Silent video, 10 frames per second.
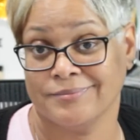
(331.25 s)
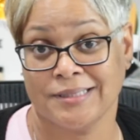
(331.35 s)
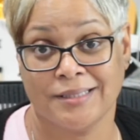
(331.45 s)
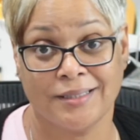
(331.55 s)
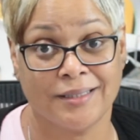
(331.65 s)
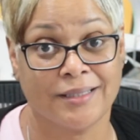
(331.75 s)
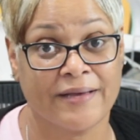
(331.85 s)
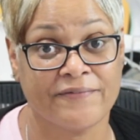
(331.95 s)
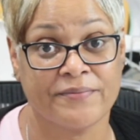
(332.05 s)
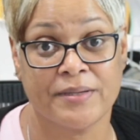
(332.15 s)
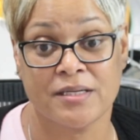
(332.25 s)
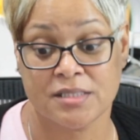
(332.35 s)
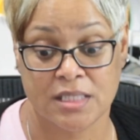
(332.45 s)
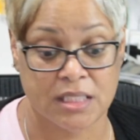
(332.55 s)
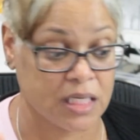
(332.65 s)
10-11
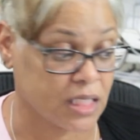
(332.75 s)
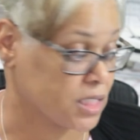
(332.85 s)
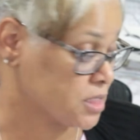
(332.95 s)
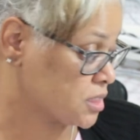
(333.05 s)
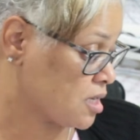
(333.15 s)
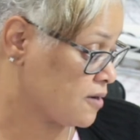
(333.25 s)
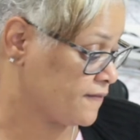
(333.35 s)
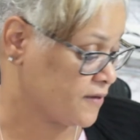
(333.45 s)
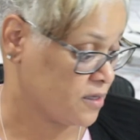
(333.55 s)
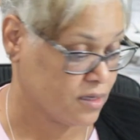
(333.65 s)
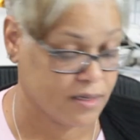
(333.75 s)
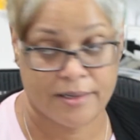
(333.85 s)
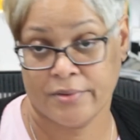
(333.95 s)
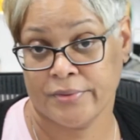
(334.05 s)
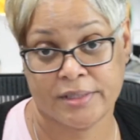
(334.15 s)
minutes and then it cuts
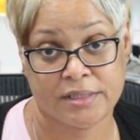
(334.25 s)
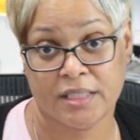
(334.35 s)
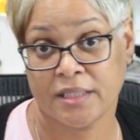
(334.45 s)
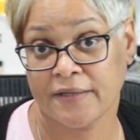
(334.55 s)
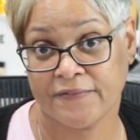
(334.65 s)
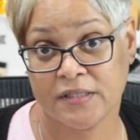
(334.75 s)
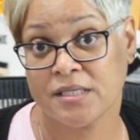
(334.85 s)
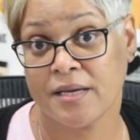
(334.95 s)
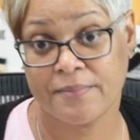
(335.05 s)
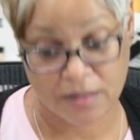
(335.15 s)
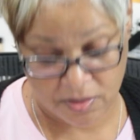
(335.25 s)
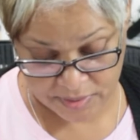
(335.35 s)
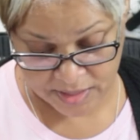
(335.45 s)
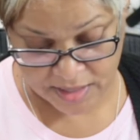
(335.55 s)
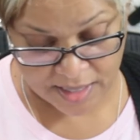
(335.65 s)
off, which if it takes longer
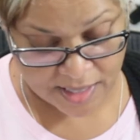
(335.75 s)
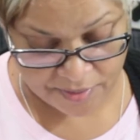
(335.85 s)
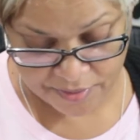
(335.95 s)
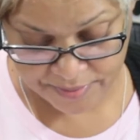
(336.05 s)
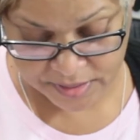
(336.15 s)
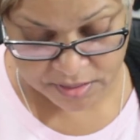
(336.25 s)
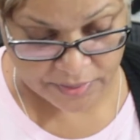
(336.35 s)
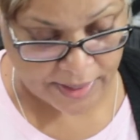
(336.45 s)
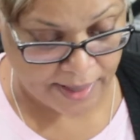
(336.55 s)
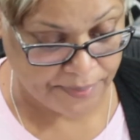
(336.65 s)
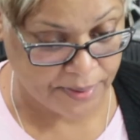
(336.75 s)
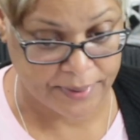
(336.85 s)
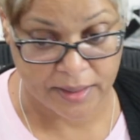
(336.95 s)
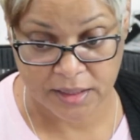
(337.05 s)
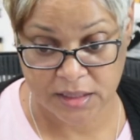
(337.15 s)
than that I will be so happy,
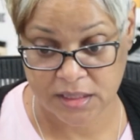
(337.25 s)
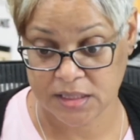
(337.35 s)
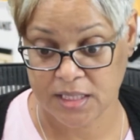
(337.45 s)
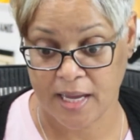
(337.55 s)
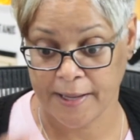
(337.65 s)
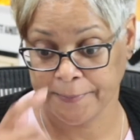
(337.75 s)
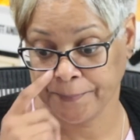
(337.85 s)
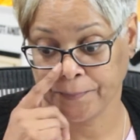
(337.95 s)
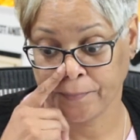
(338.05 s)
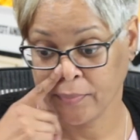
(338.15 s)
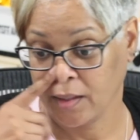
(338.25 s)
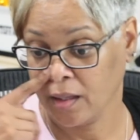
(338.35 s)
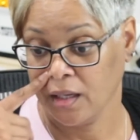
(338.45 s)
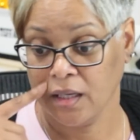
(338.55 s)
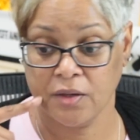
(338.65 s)
but it does not.
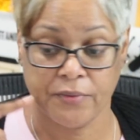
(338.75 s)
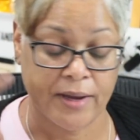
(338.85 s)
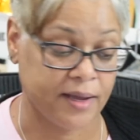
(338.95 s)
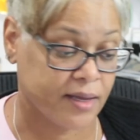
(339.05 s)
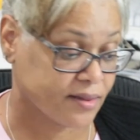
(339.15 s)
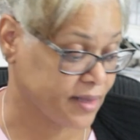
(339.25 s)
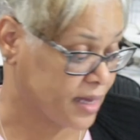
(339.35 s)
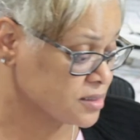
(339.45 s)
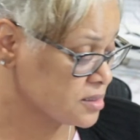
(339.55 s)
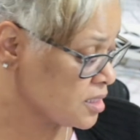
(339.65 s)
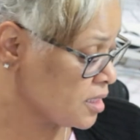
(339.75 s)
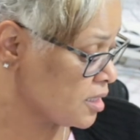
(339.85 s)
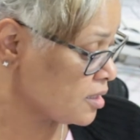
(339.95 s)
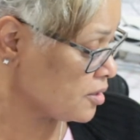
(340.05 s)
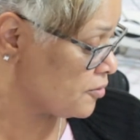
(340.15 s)
Anyway, that's
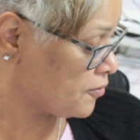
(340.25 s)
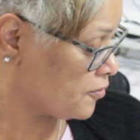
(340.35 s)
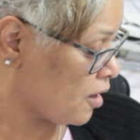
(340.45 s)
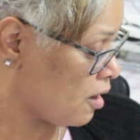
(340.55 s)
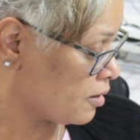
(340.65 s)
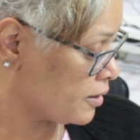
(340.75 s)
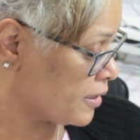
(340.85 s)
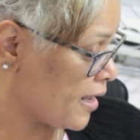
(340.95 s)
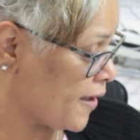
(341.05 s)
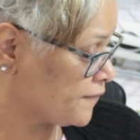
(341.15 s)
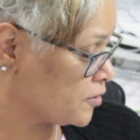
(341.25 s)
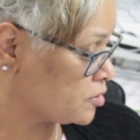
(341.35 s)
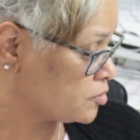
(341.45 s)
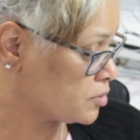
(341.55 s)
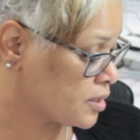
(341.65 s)
it. All that I have to
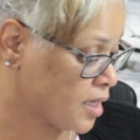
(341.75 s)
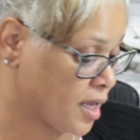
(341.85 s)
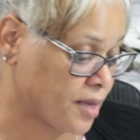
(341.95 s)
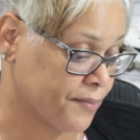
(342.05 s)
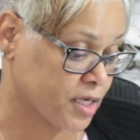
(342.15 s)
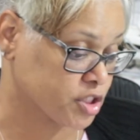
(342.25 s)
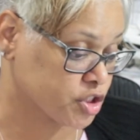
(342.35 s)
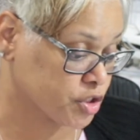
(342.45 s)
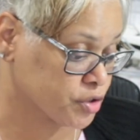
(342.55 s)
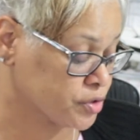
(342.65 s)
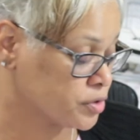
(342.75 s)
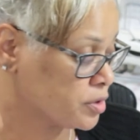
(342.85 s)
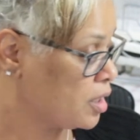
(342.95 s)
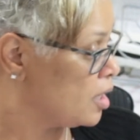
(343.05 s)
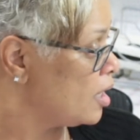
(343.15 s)
do today. My shirt,
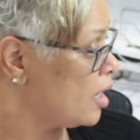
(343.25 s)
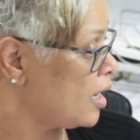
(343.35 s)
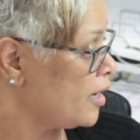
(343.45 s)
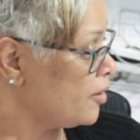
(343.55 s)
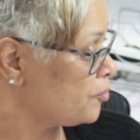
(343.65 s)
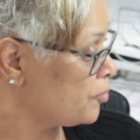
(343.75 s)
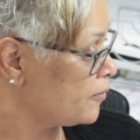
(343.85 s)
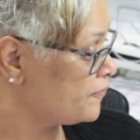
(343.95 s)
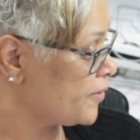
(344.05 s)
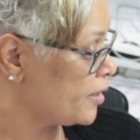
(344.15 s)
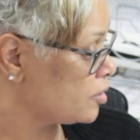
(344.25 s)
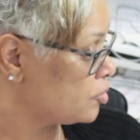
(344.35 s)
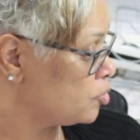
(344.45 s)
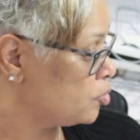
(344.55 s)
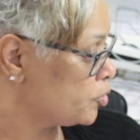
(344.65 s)
I have one
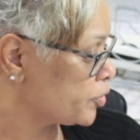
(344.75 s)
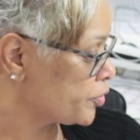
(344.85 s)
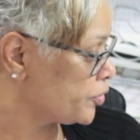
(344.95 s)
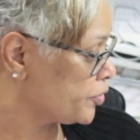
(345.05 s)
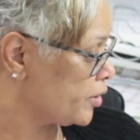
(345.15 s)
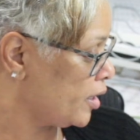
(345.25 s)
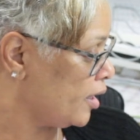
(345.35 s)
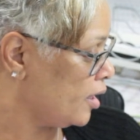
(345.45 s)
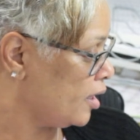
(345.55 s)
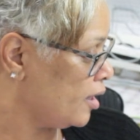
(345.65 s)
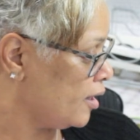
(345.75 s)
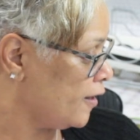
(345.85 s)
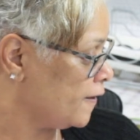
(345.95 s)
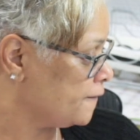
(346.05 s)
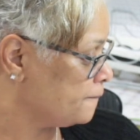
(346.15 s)
vinyl order,
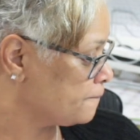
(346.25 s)
and